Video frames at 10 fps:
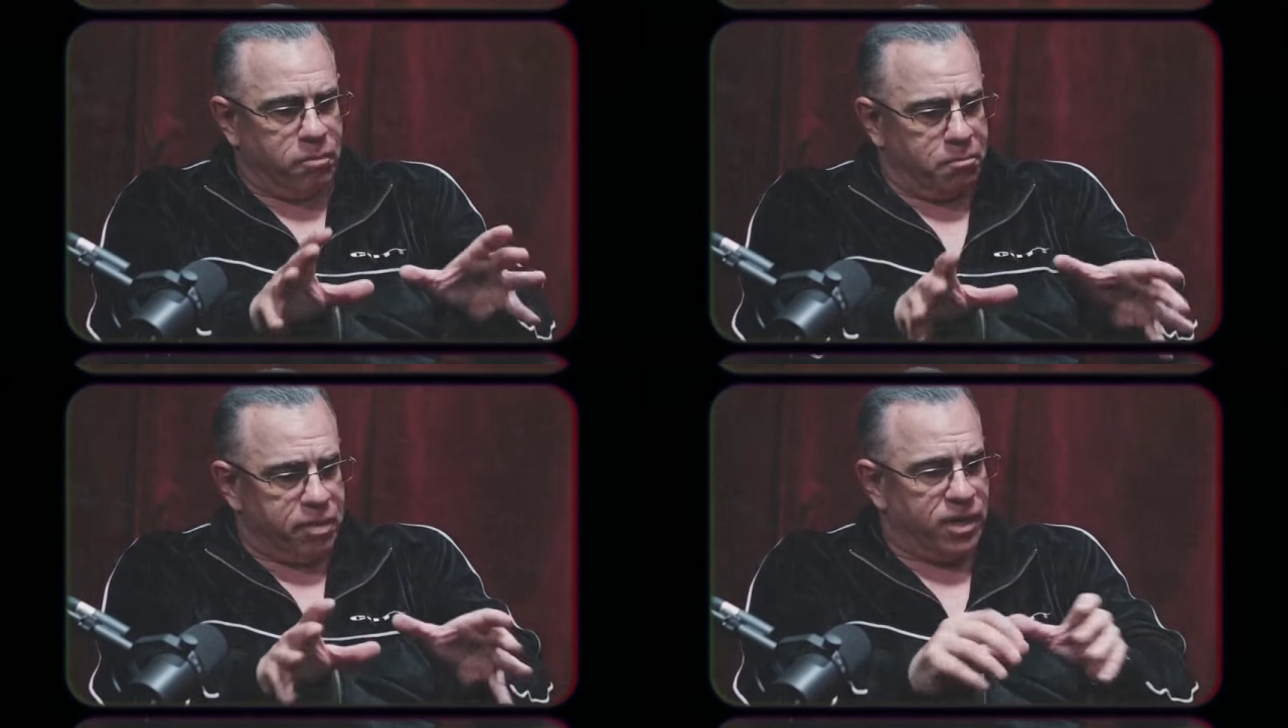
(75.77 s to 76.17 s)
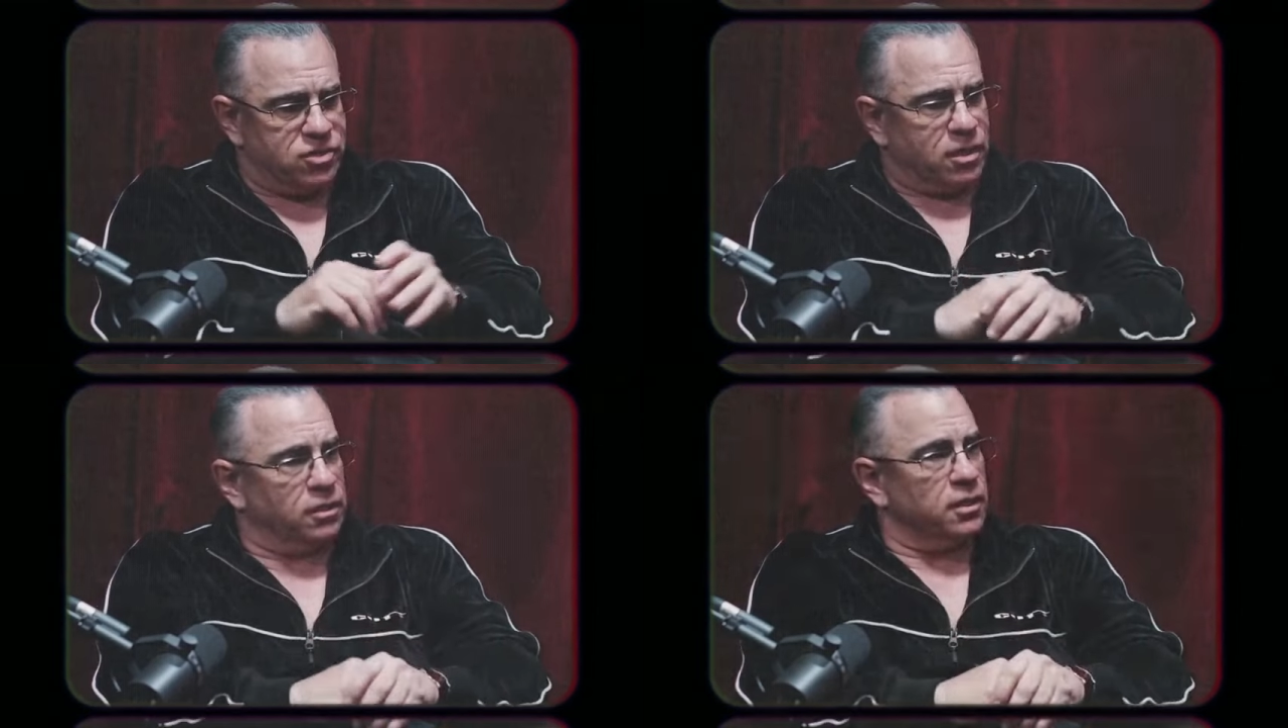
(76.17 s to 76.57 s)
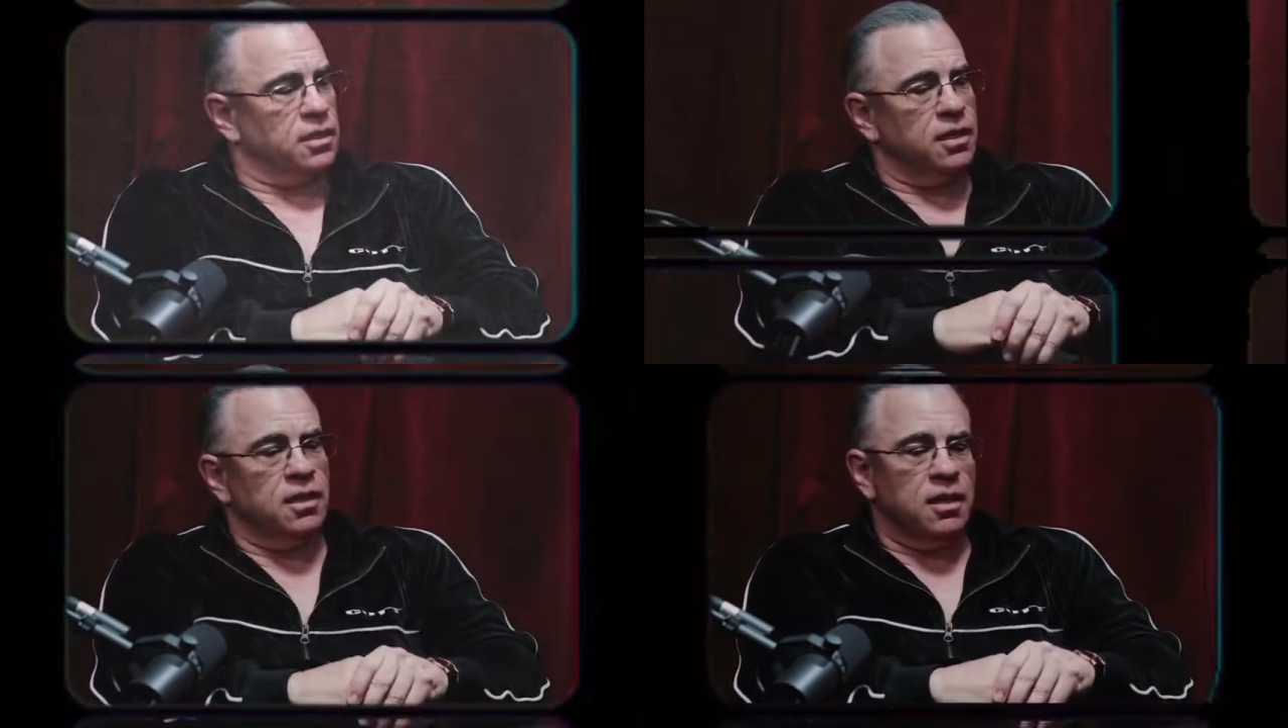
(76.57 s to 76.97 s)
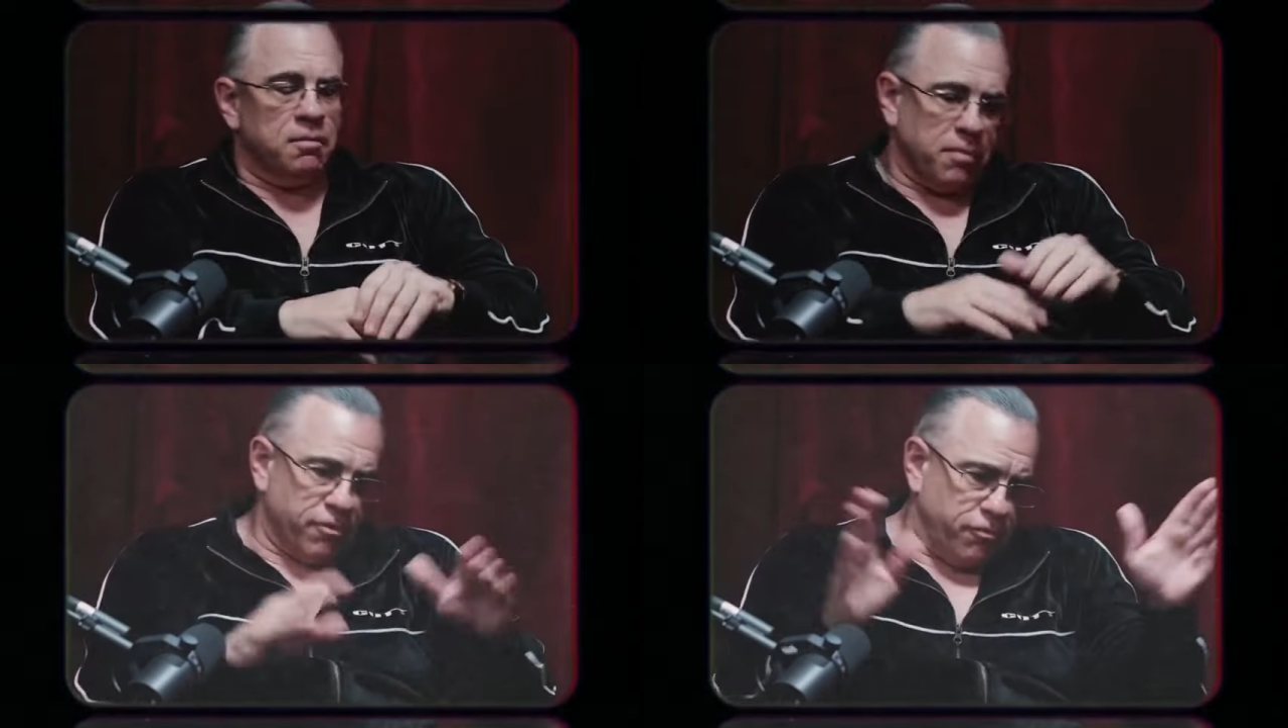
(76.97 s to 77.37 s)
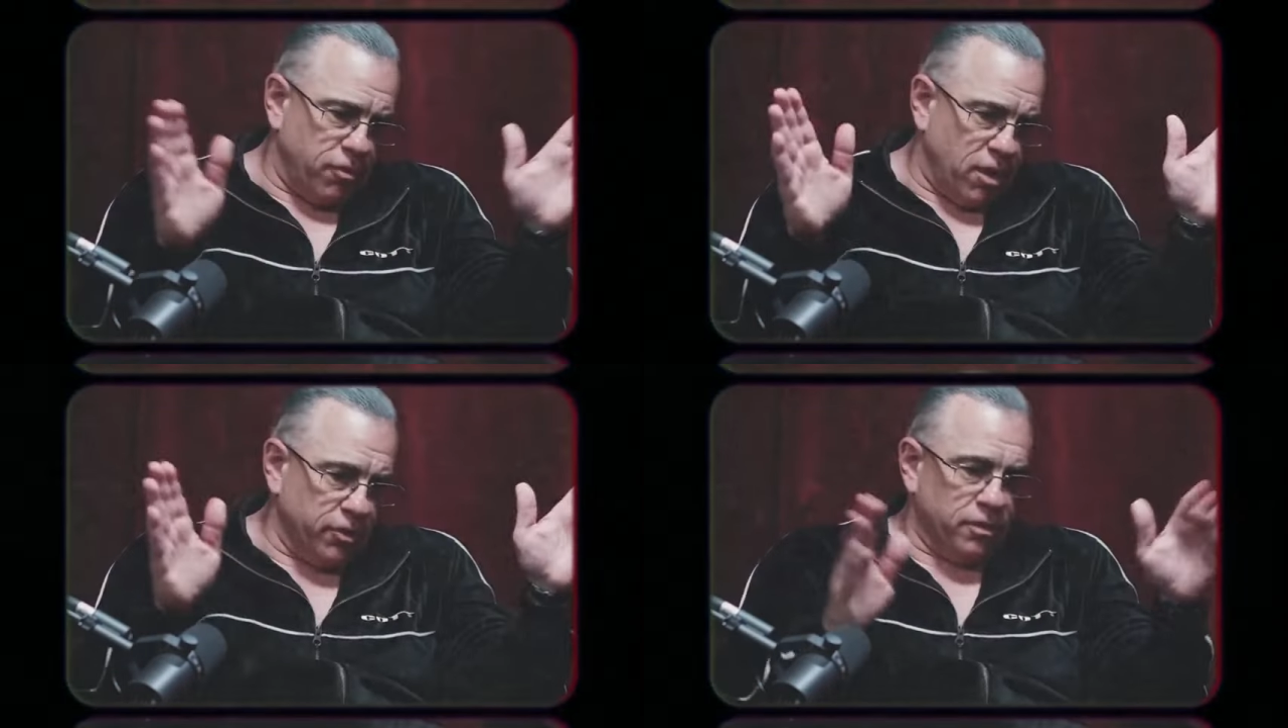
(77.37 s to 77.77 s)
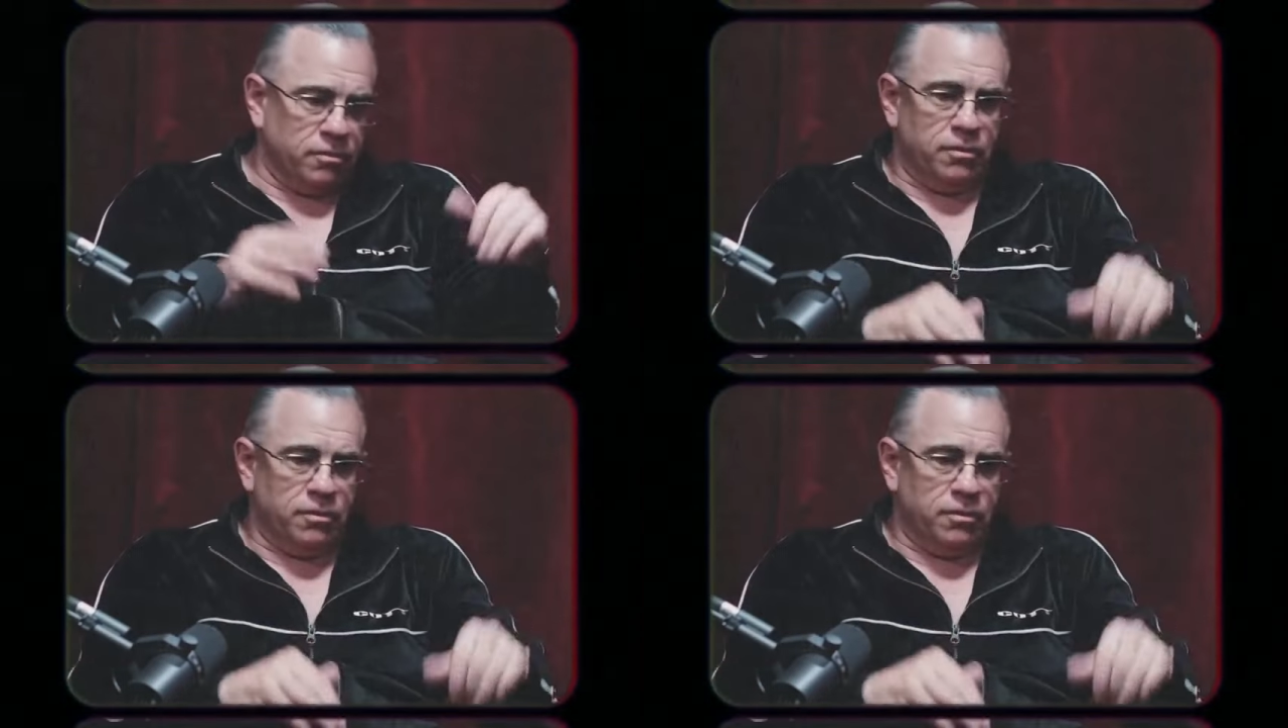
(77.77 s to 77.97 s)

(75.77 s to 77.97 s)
But basically, my father